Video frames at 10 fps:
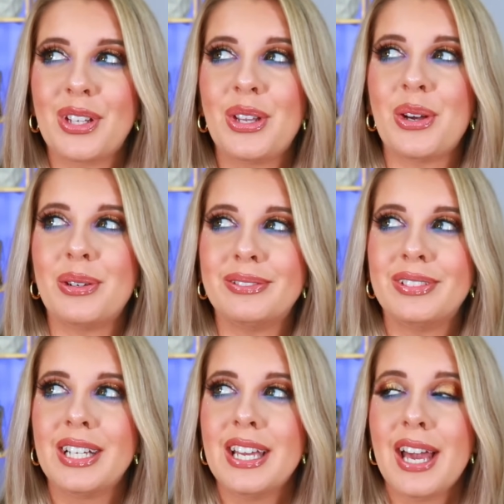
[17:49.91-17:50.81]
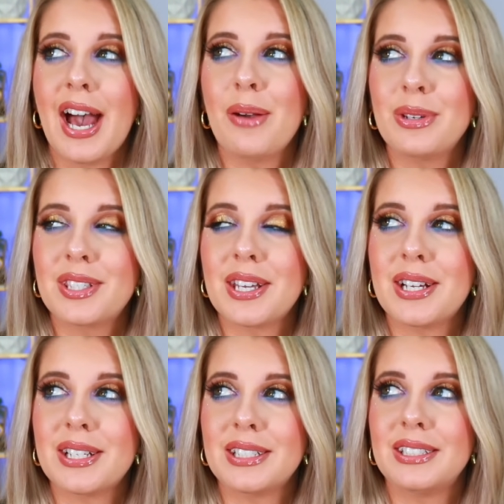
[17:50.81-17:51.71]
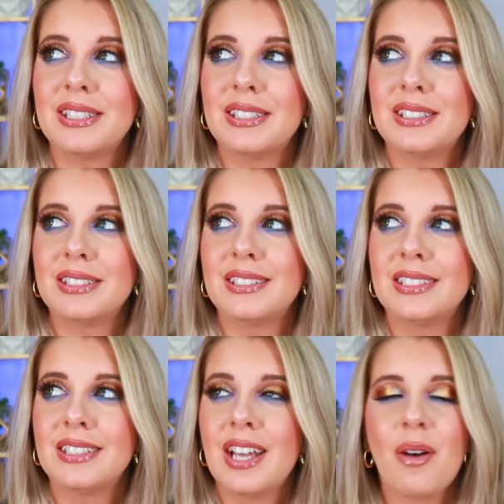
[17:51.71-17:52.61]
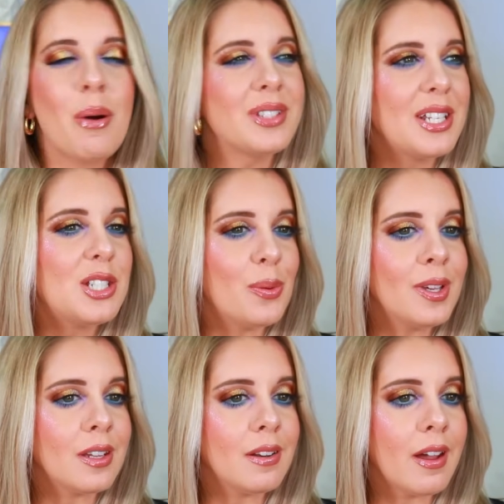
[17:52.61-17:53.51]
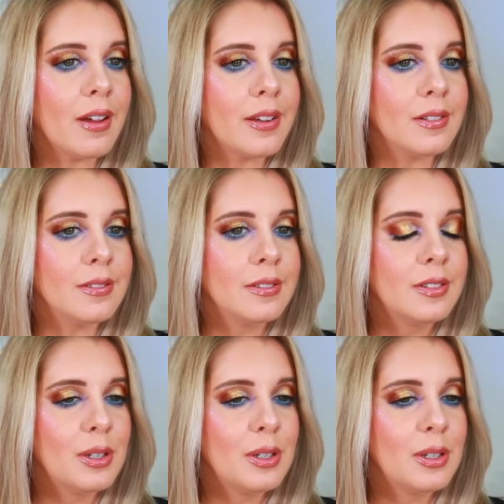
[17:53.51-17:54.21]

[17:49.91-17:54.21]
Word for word: No. I was uh what was I doing at nine?